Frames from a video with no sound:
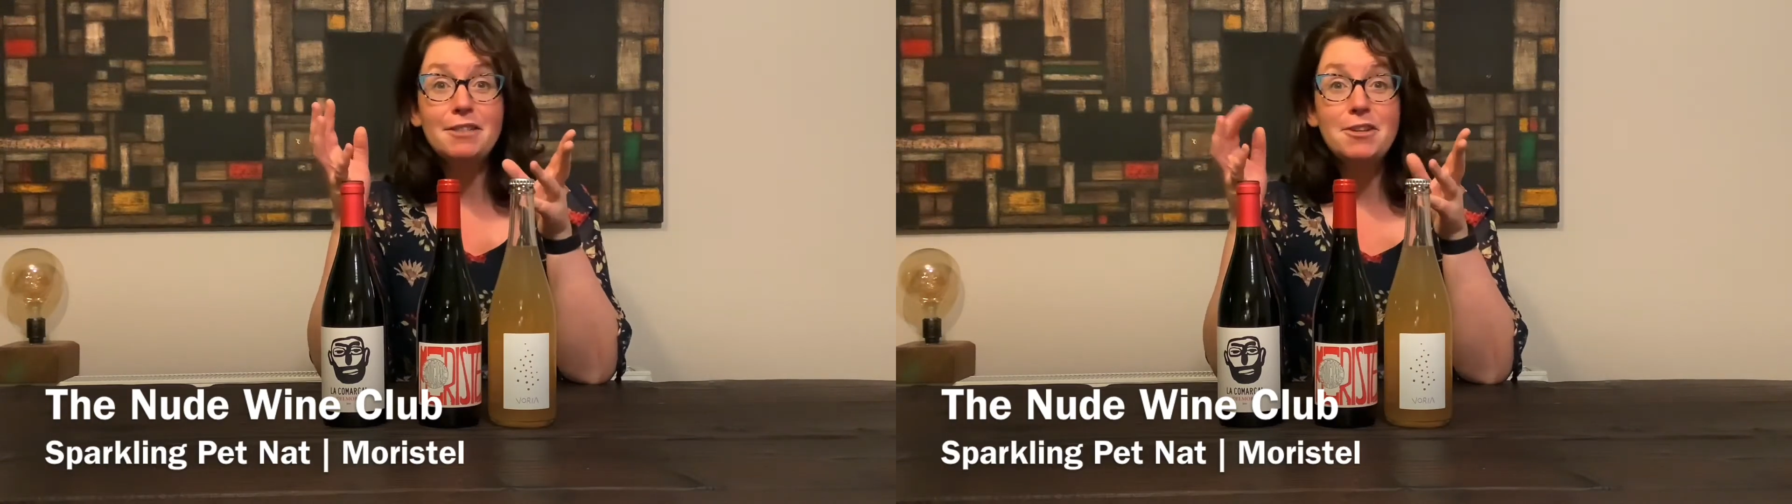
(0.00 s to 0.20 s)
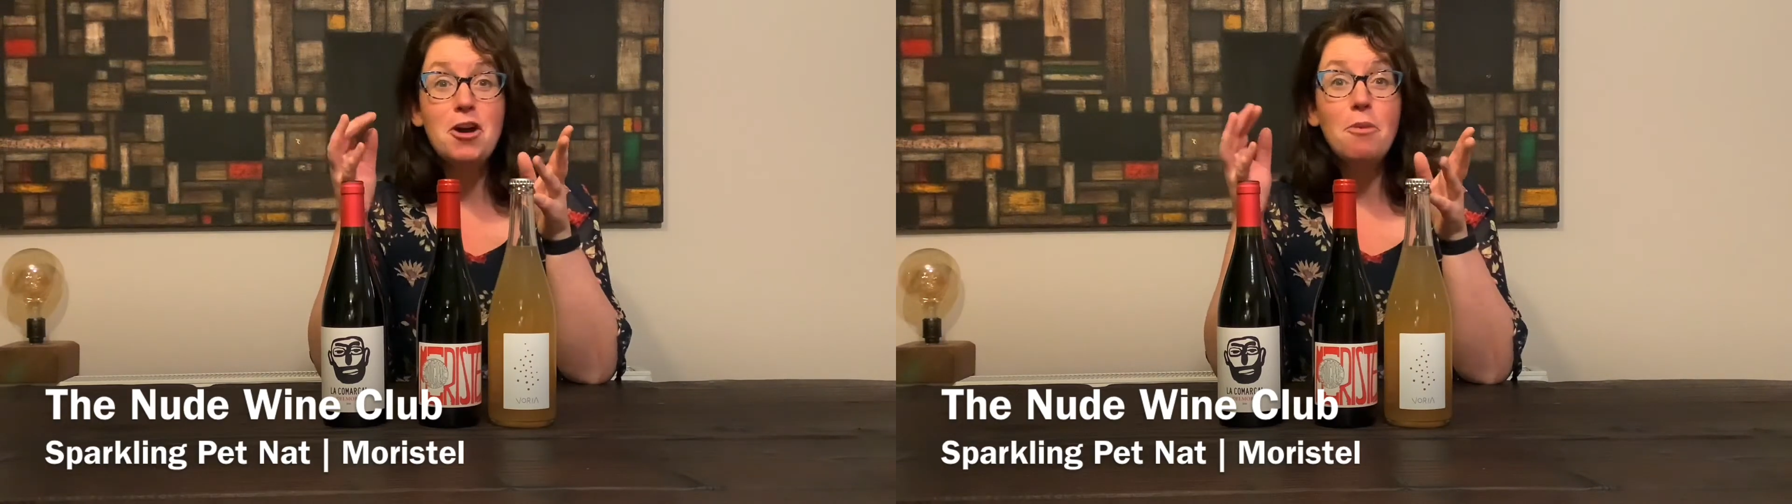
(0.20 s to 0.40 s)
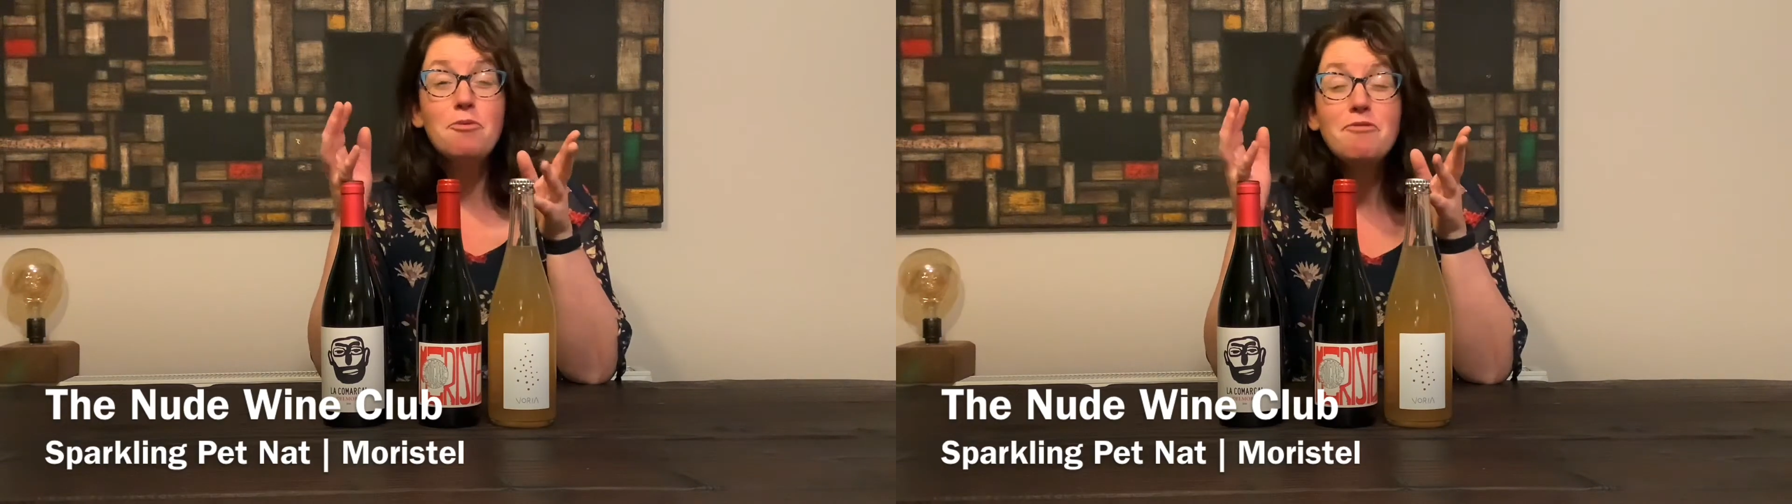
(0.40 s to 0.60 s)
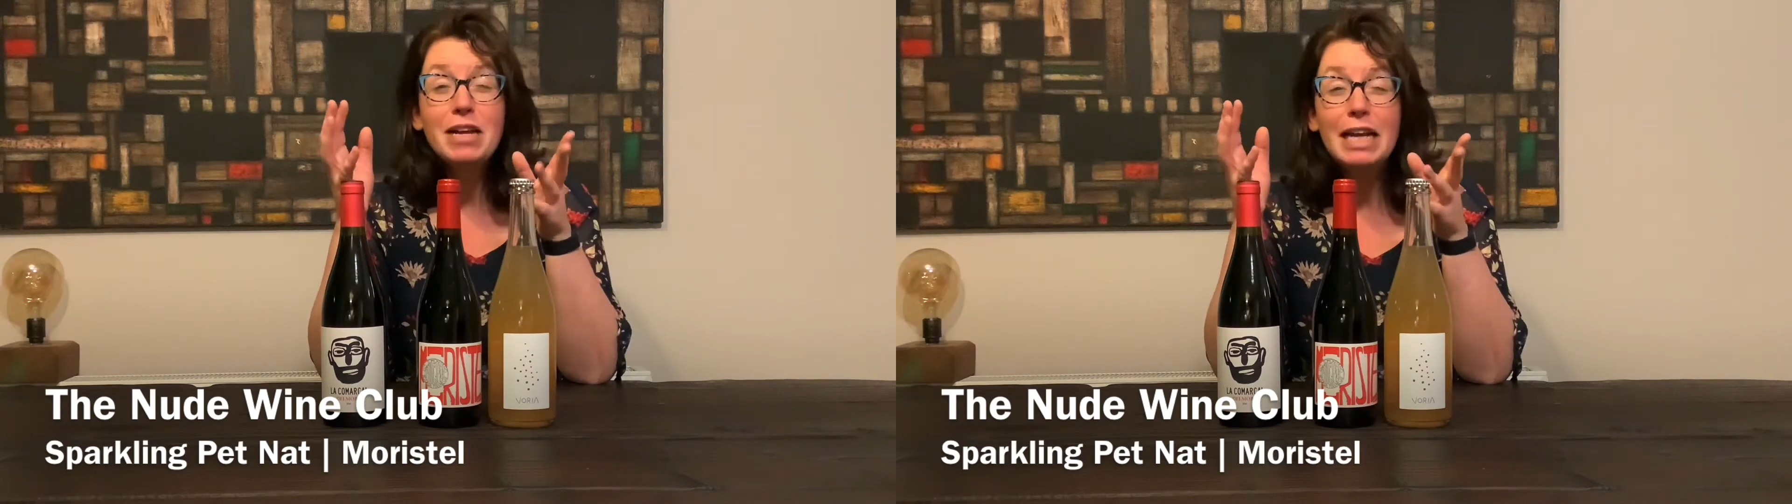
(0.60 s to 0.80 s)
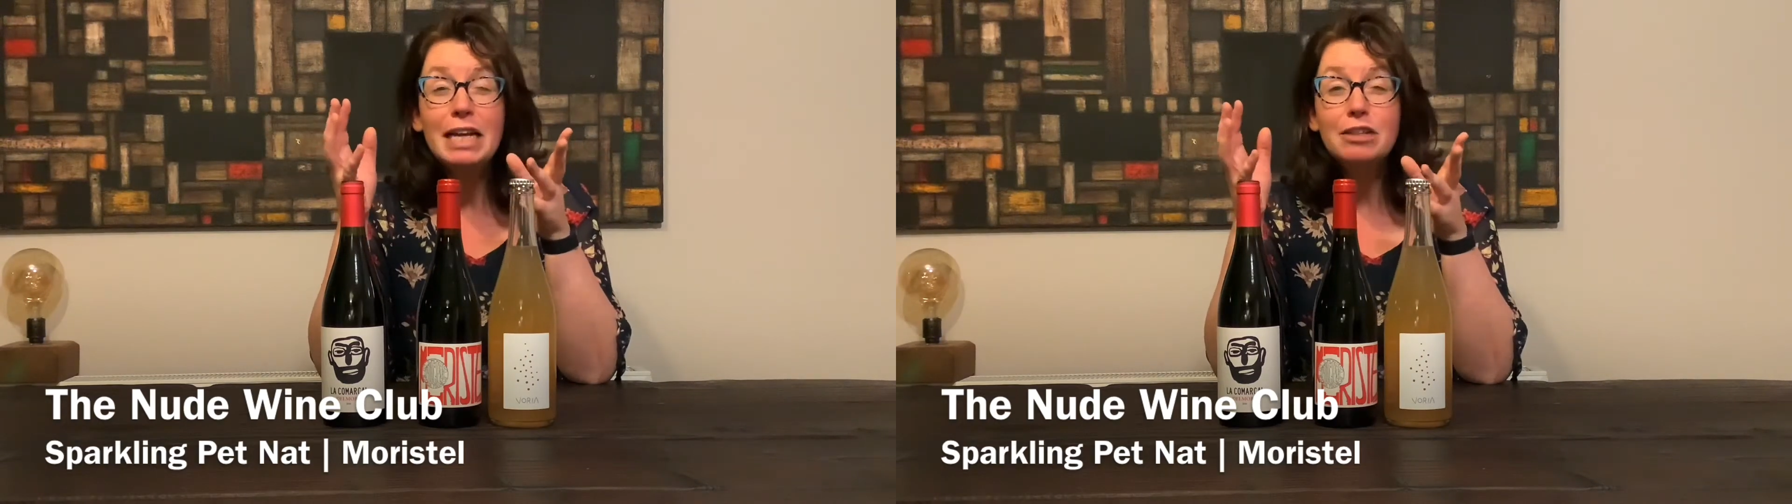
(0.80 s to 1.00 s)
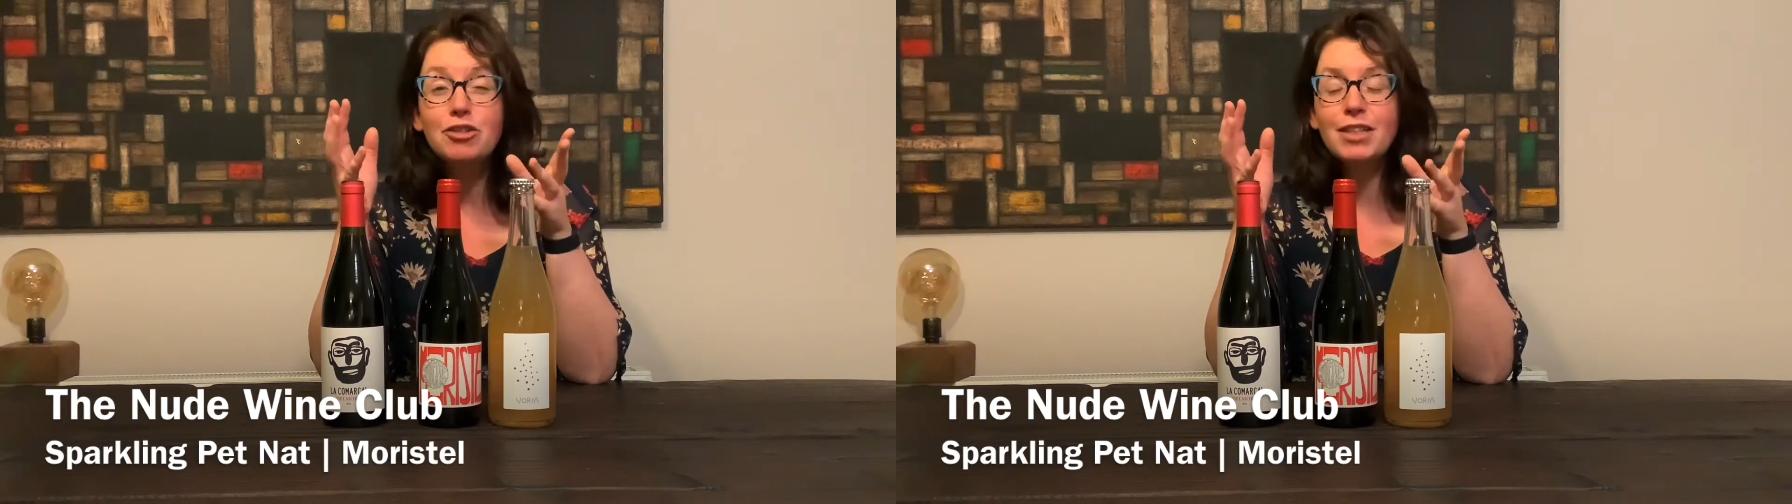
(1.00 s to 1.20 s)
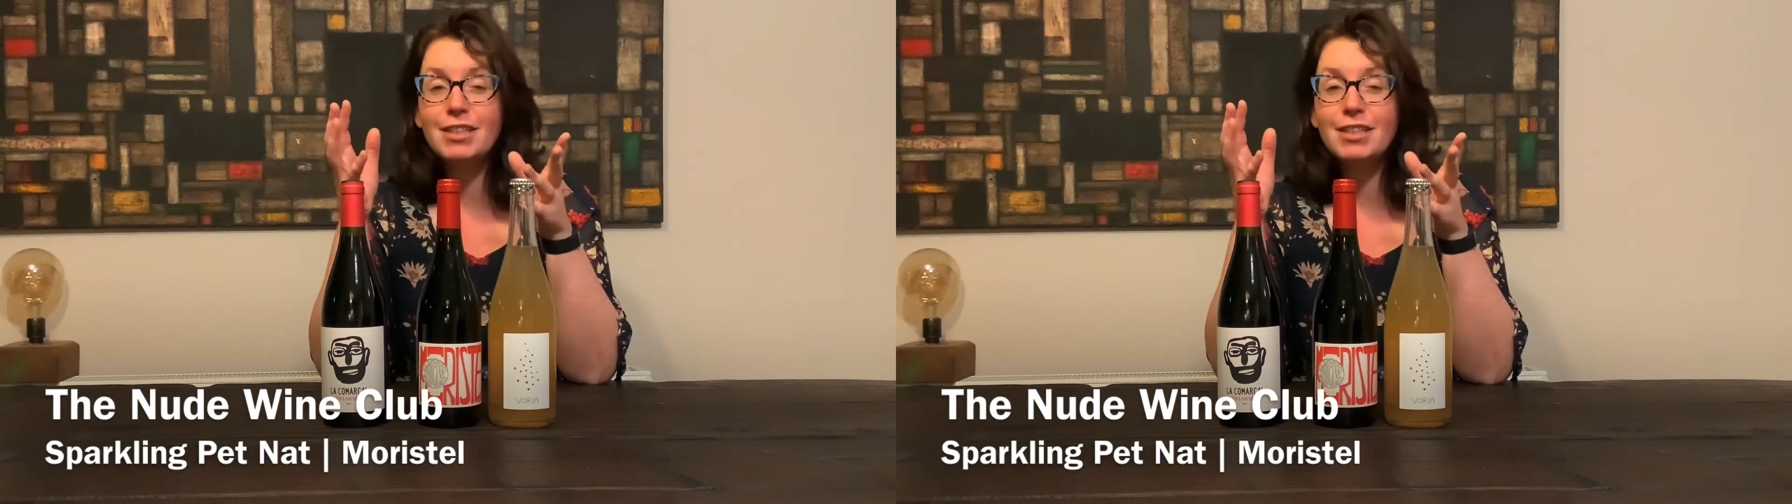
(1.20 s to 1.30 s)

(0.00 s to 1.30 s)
No one really drinks